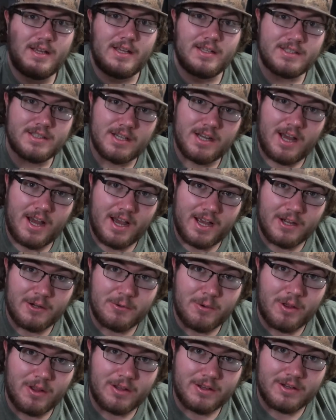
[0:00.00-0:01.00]
Is it a high
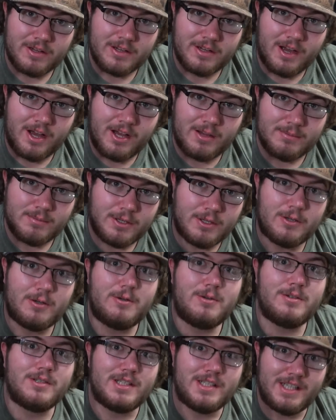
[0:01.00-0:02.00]
quality
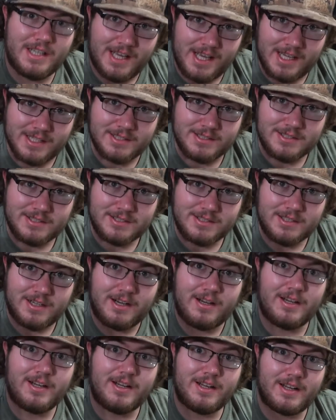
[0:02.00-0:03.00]
combo? Yes.
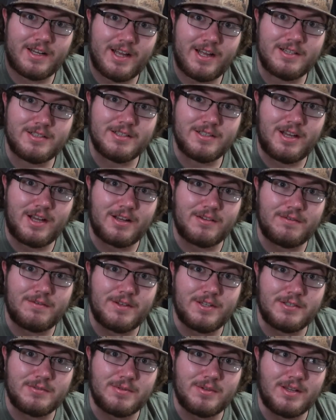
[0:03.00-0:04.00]
Are you gonna catch a lot of
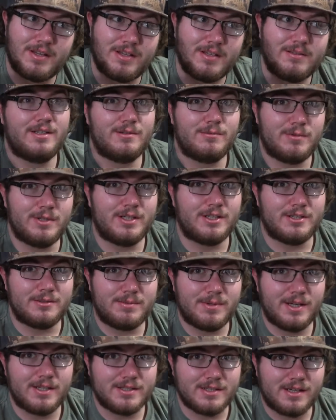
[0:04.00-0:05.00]
fish with it? Well, it
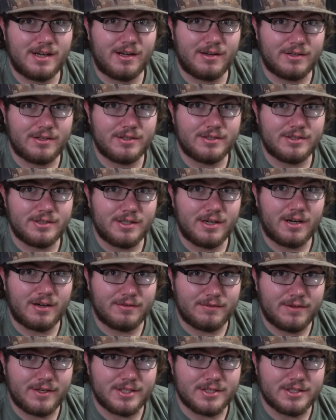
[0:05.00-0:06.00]
depends on how good you are
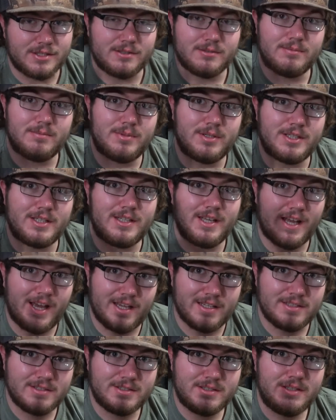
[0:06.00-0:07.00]
at fishing, but
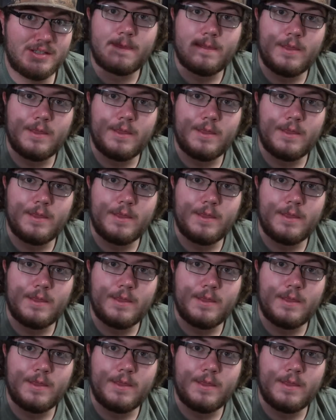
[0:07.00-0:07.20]
yes.